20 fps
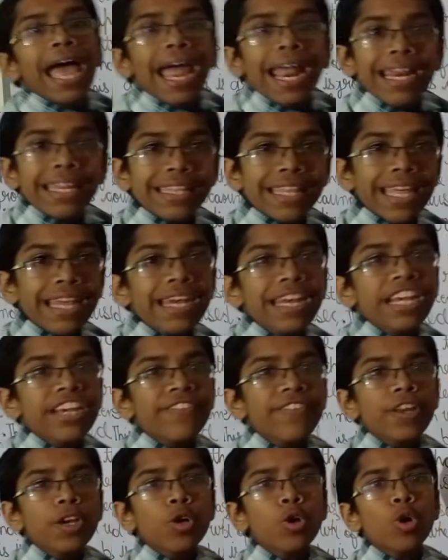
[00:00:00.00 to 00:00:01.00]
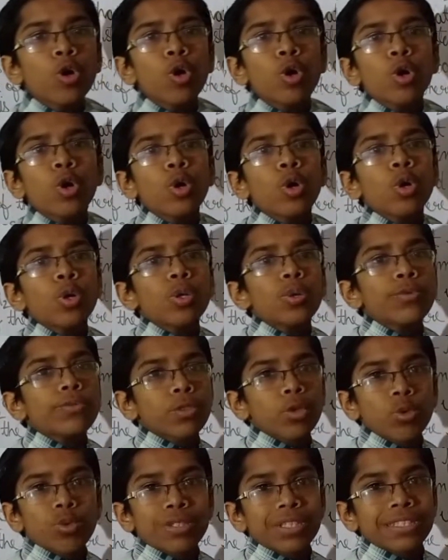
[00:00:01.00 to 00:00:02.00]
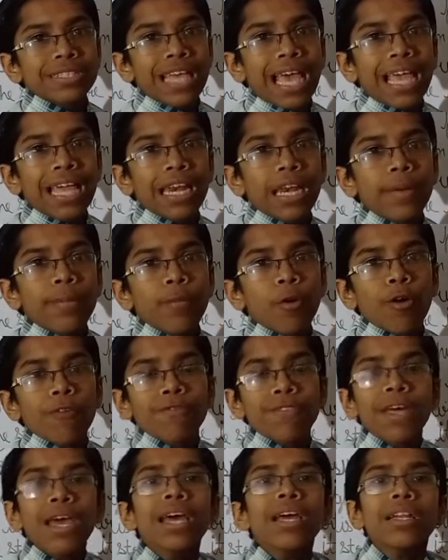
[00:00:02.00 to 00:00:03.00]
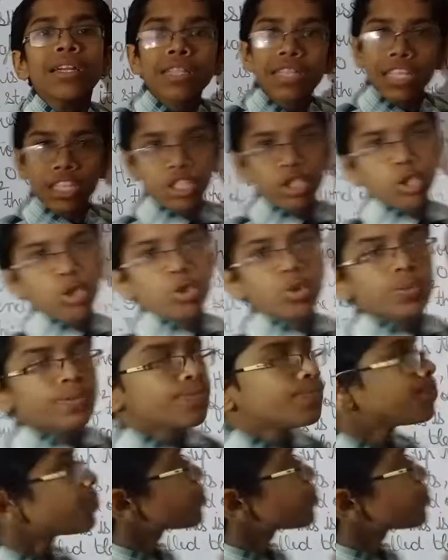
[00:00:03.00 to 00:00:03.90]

and then it will go through the xylem of the tissue.